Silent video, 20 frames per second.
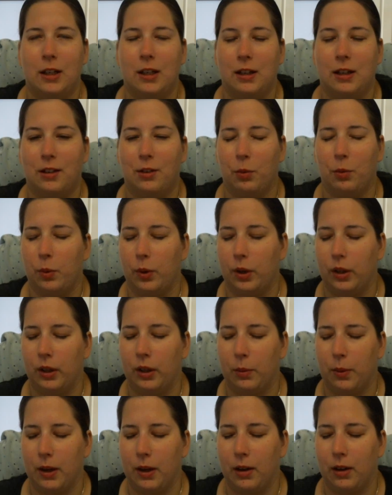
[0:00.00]
It's
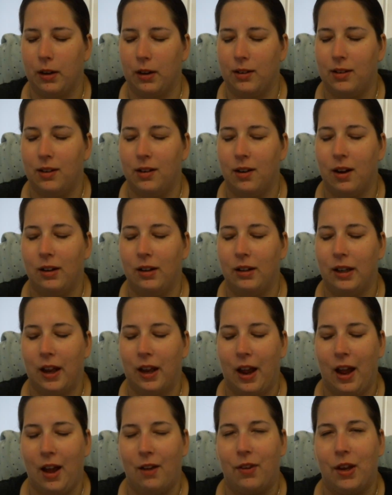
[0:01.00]
really weird. It's not like a
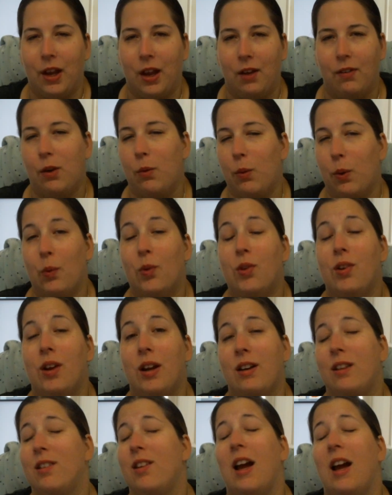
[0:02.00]
heavy rose
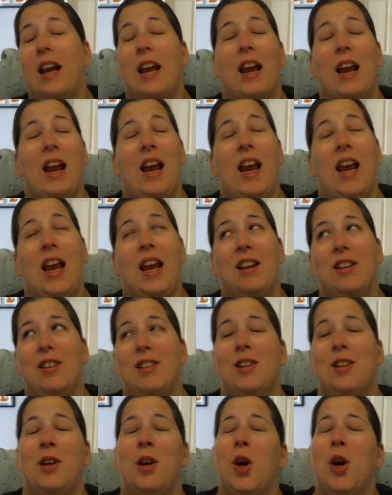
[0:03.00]
scent because I
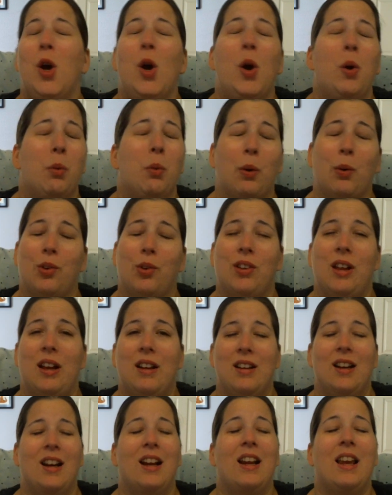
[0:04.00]
hate rose
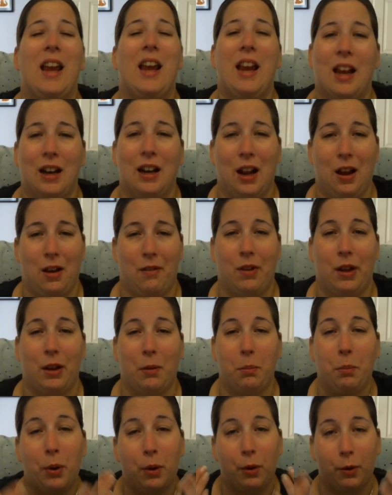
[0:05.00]
scent and I can't have
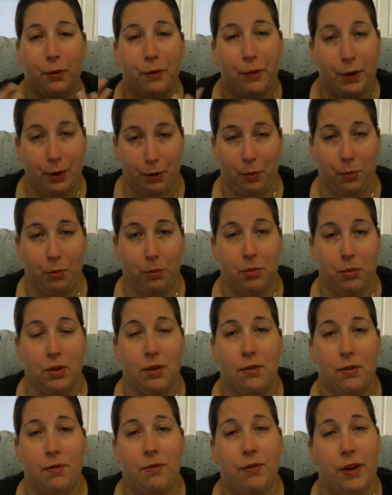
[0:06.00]
like perfumed
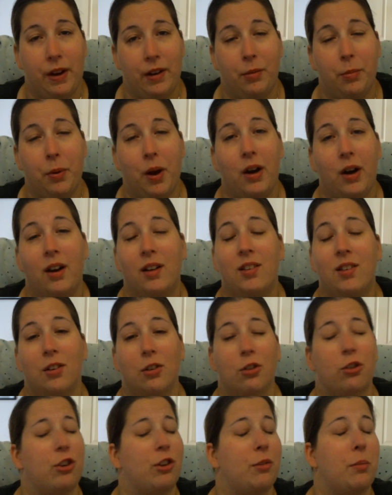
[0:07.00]
face products.
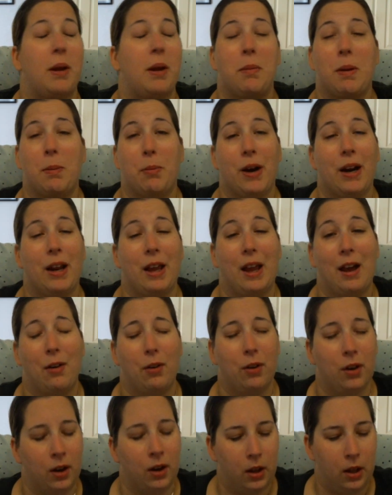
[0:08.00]
It'll just make me break
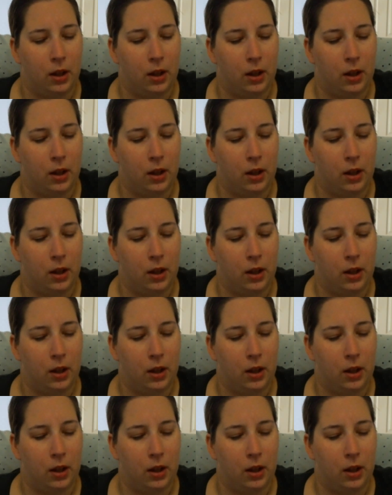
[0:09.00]
out.